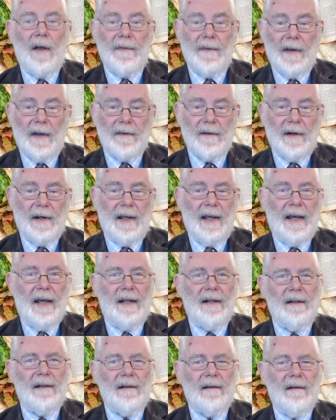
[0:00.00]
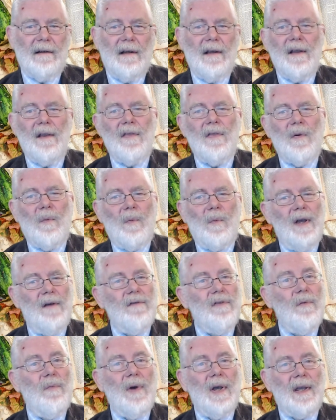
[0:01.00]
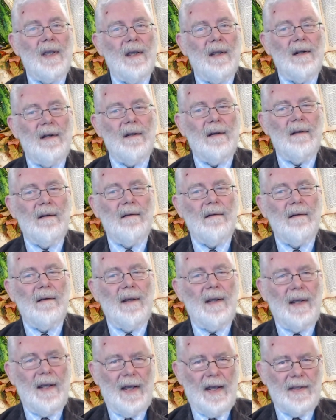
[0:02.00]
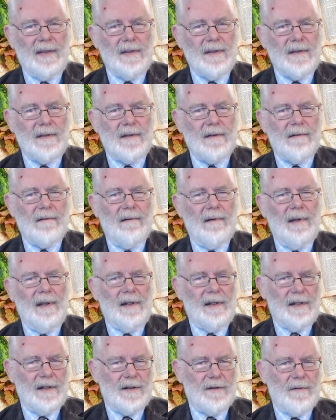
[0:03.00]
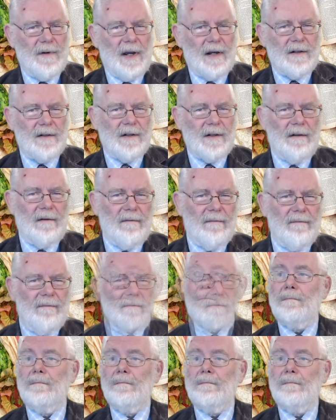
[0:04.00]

On the other hand, the way of the wicked ends in destruction.